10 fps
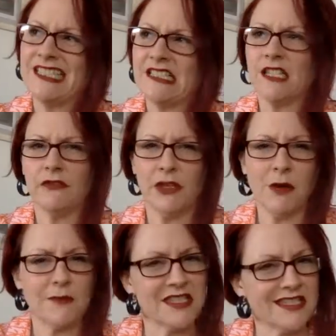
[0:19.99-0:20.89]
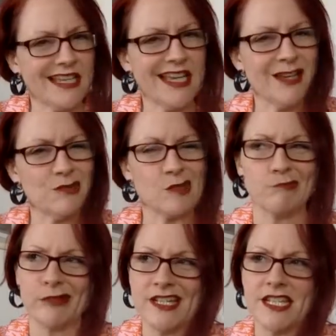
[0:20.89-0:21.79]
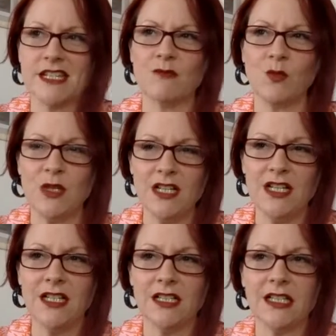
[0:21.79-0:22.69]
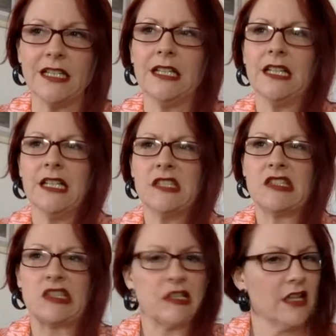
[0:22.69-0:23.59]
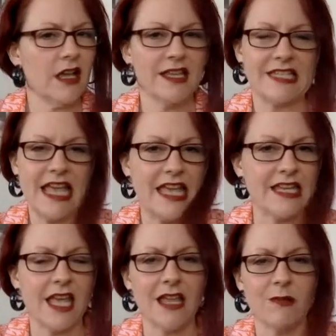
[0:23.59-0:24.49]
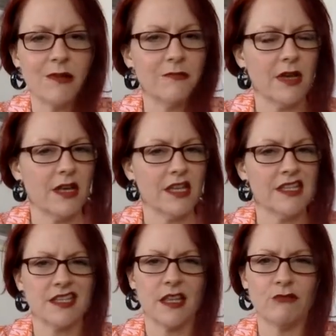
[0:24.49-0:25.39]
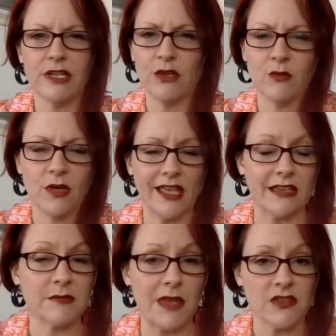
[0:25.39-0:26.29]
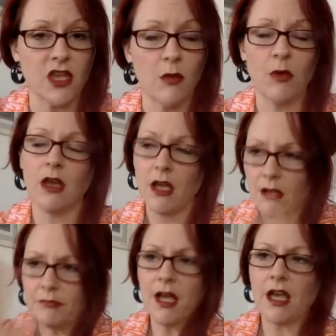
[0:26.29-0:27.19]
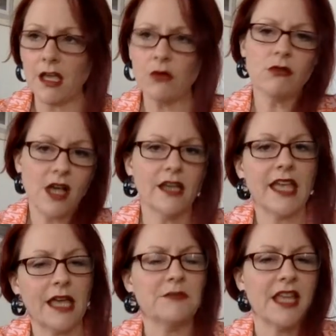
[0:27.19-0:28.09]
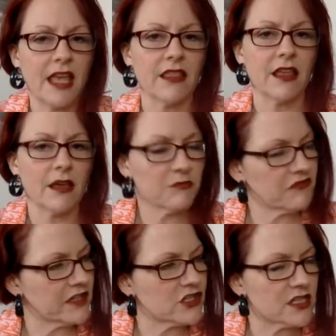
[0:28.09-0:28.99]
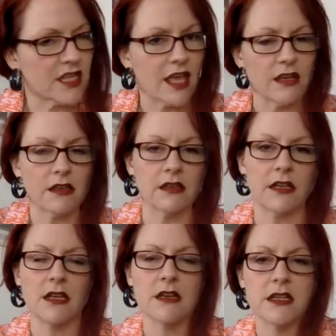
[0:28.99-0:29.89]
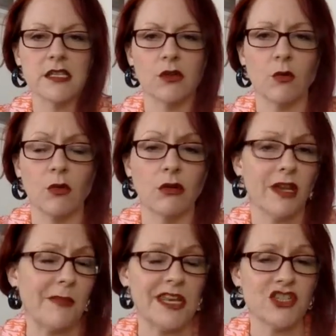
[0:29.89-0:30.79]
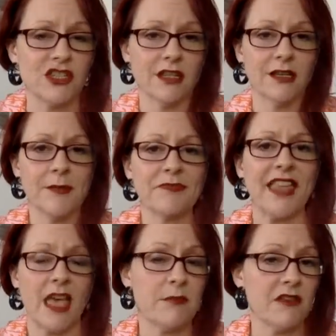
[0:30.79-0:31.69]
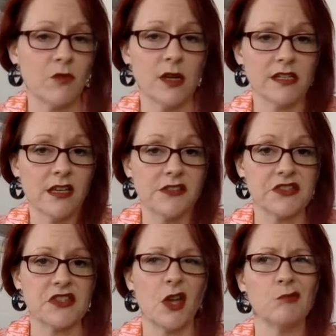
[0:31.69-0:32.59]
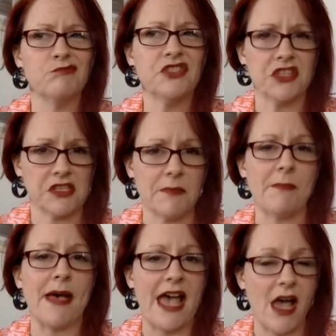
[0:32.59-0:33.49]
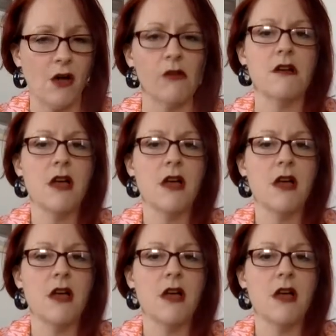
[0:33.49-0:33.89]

Then a few ups and downs. Printer didn't work. Slight headache when my son really couldn't work out his maths homework. But it all kind of came together. Finished the day in a nice long walk, and I managed to get a bit of work done. So just about